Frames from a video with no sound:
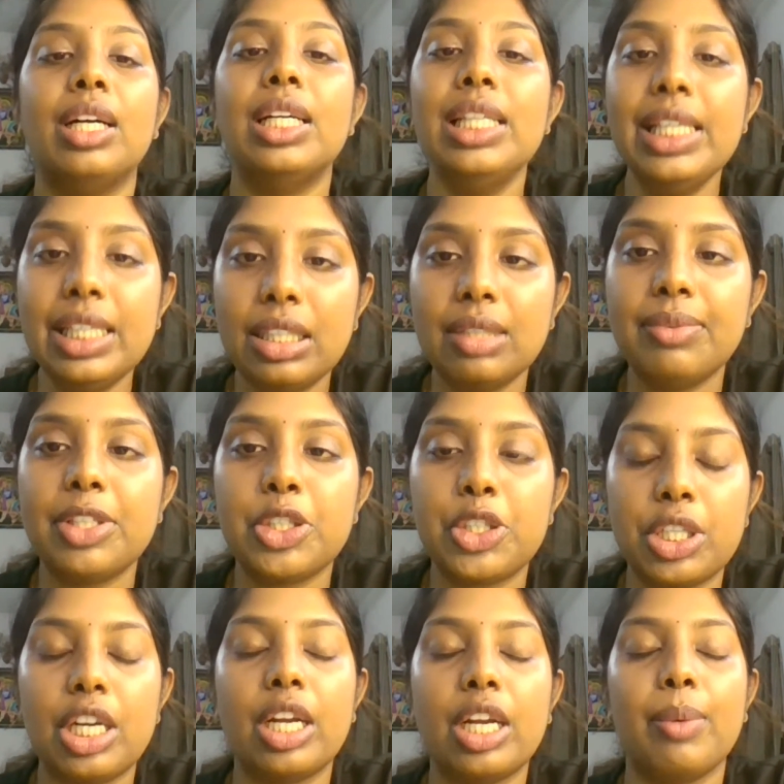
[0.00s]
Yeah, and
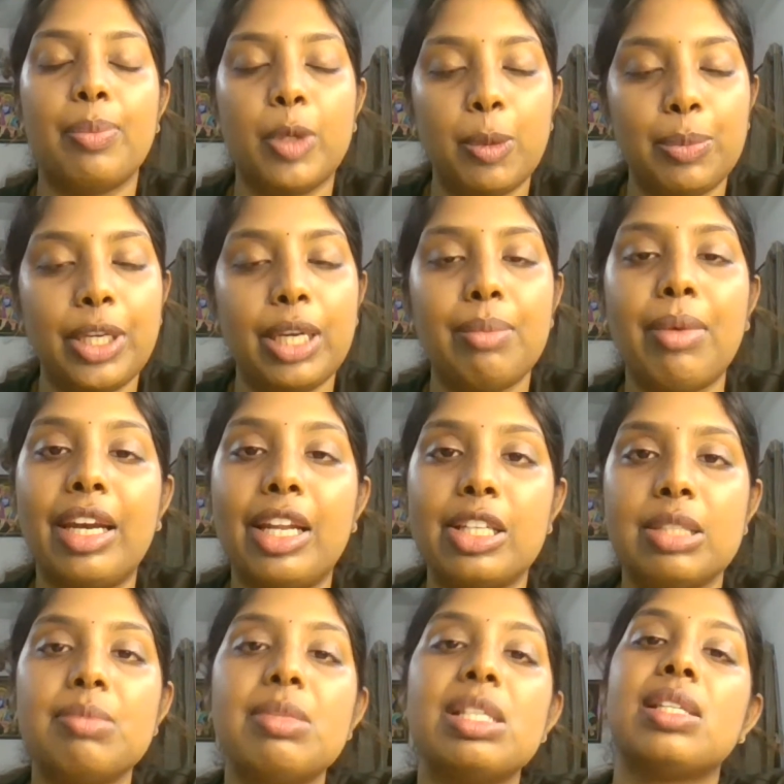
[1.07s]
early intervention and
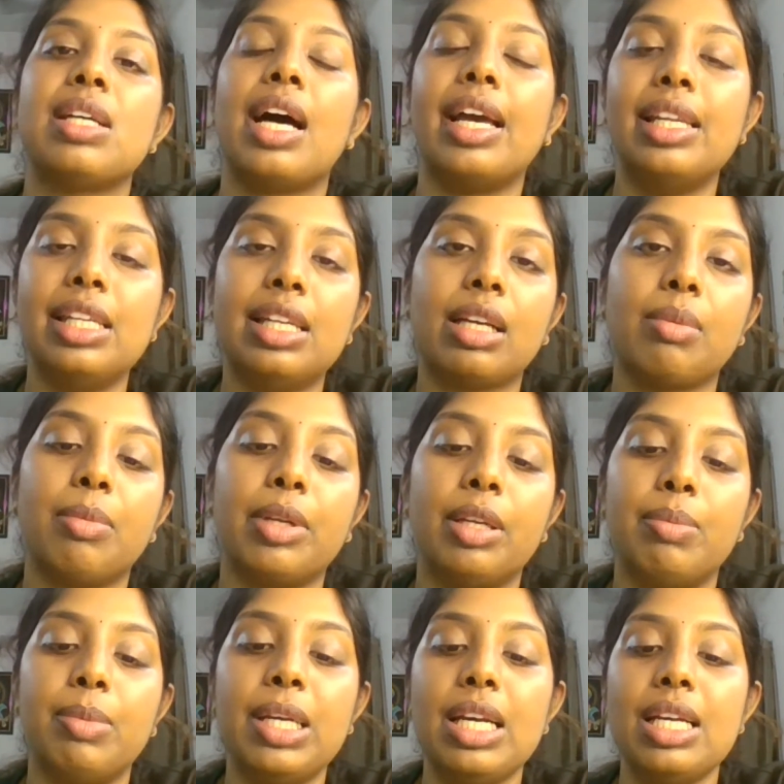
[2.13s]
appropriate management is
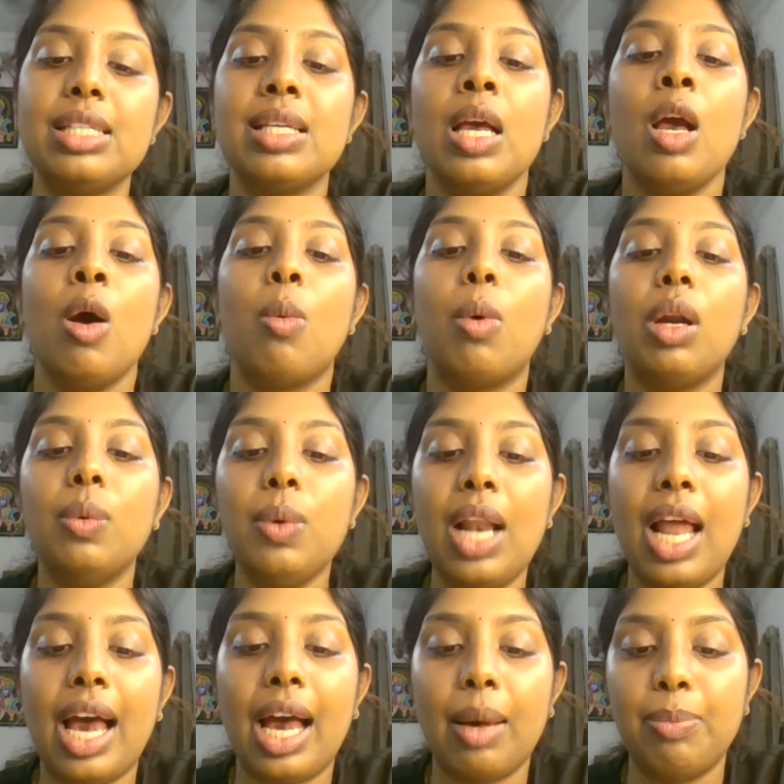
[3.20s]
highly recommended because
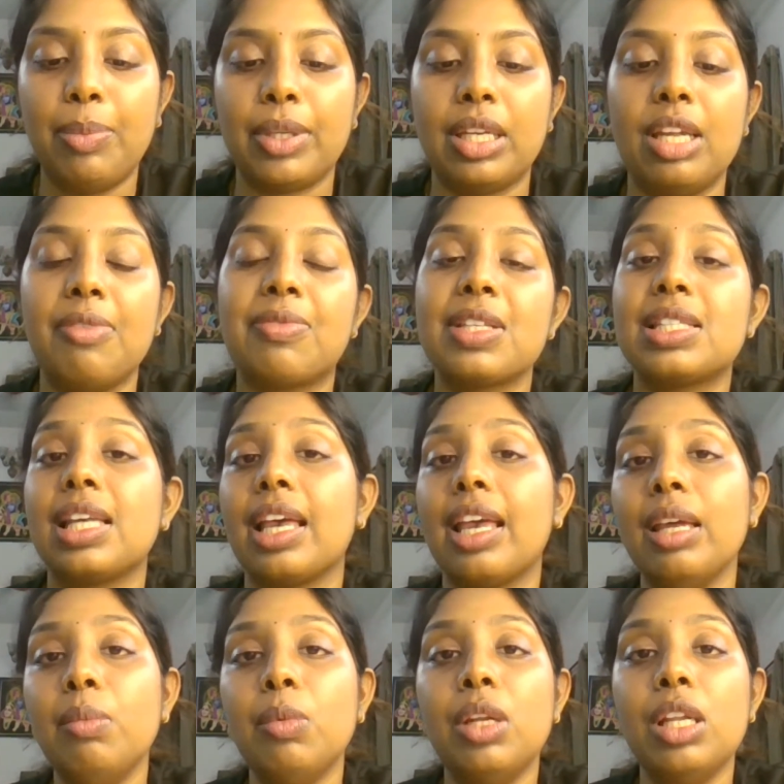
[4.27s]
what will happen if
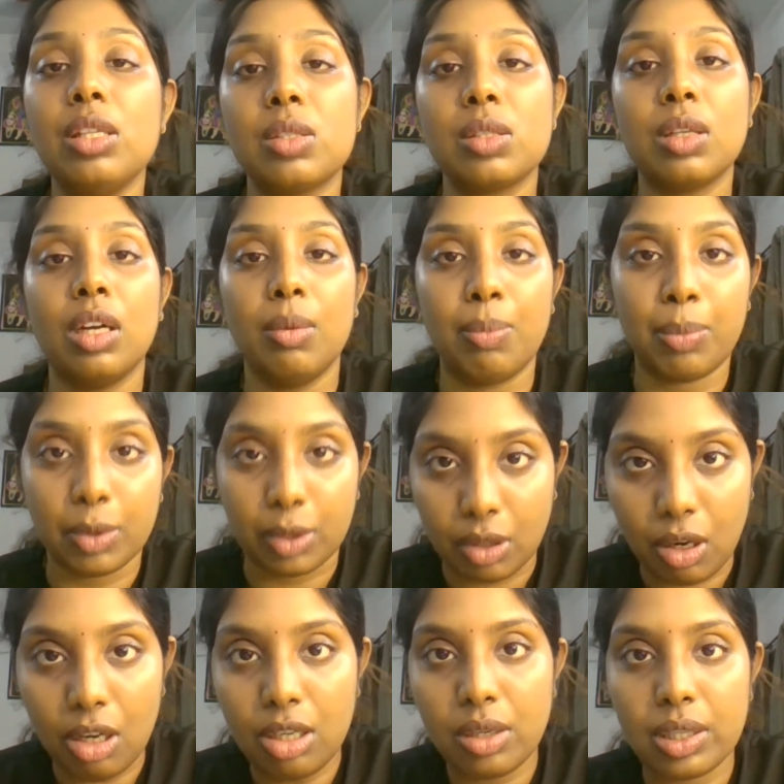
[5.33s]
the second molar is
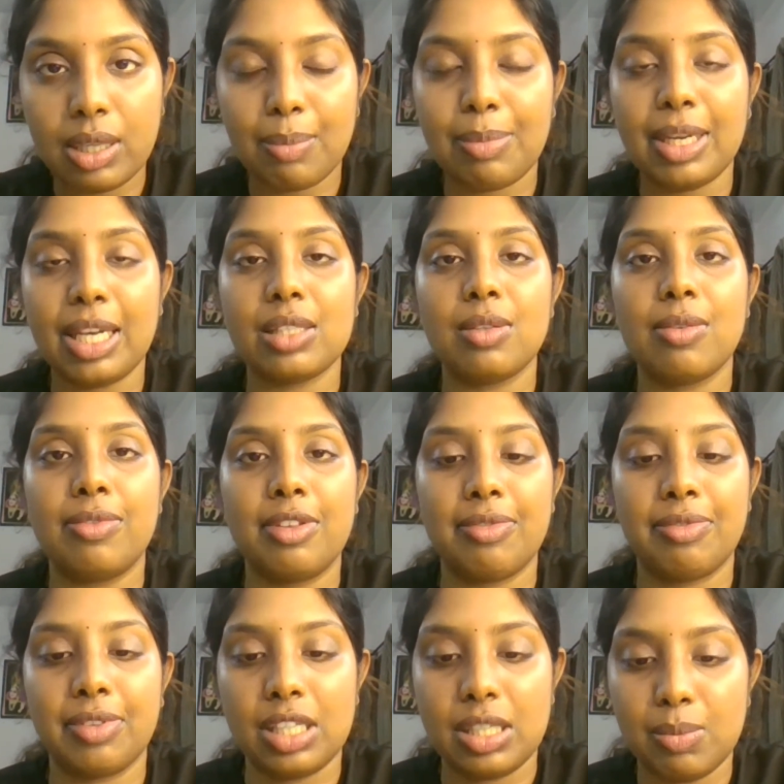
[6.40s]
not brought to the place
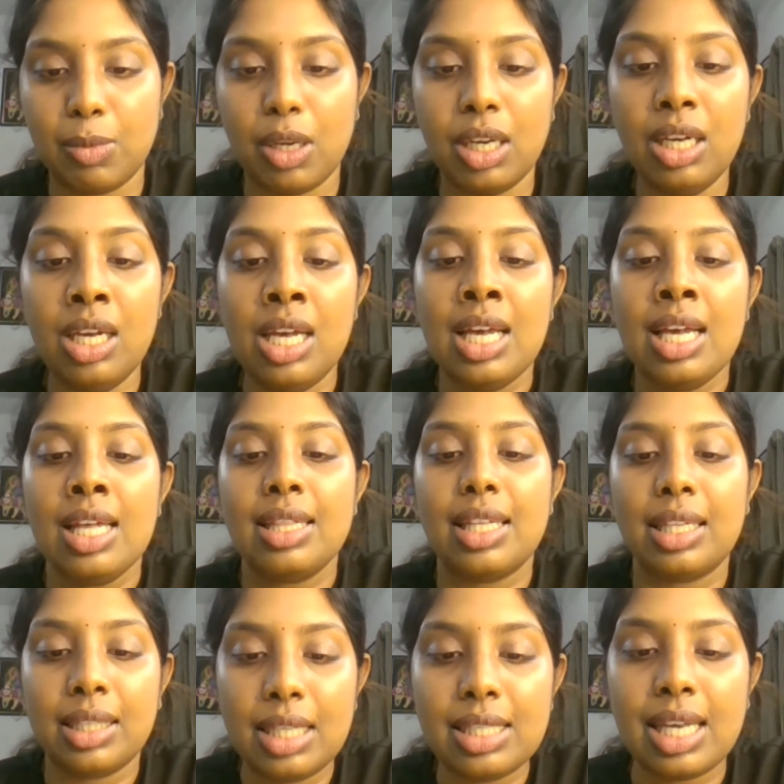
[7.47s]
of the first molar,
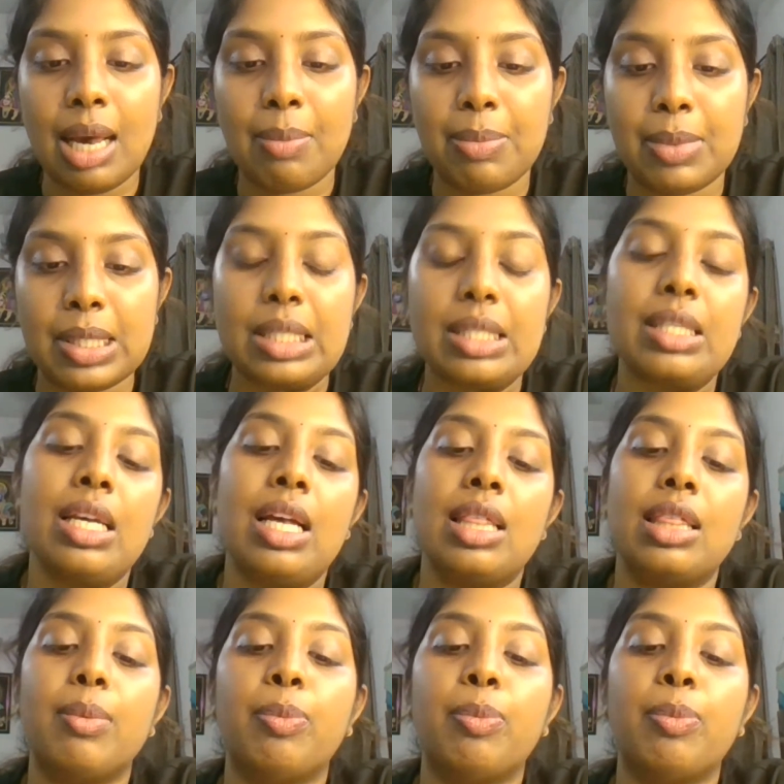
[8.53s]
then this happens.